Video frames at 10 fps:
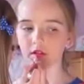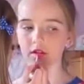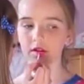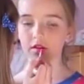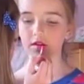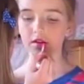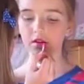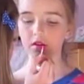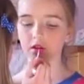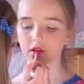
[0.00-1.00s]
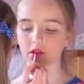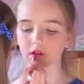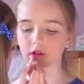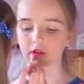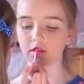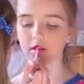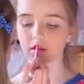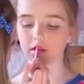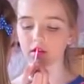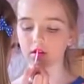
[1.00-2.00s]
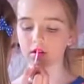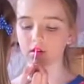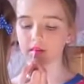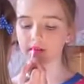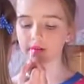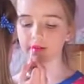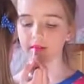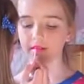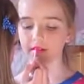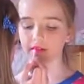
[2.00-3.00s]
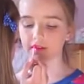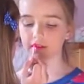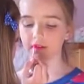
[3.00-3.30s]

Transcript: So it makes your lips look a lot glossier.